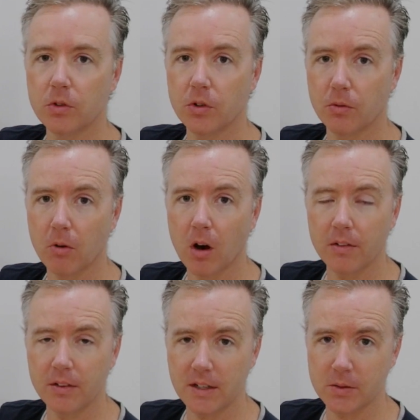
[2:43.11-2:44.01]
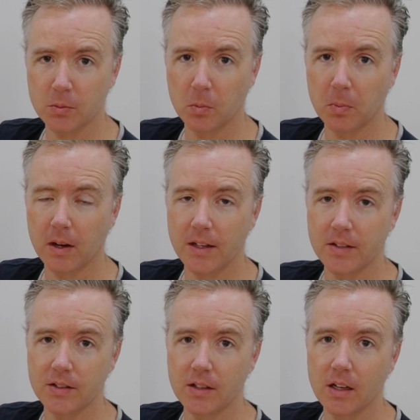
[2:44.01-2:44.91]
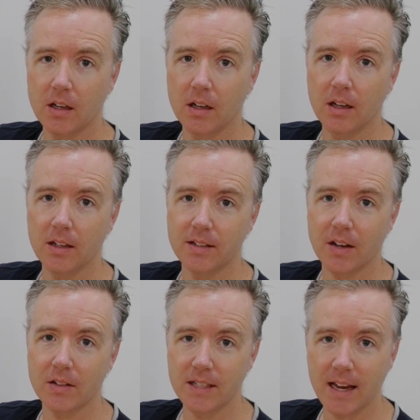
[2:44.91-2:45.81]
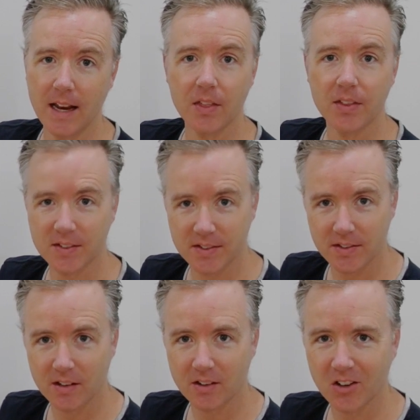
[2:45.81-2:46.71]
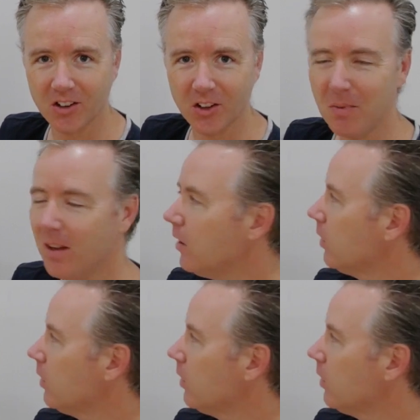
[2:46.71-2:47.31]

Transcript: to the right of the decimal place is our tenths column.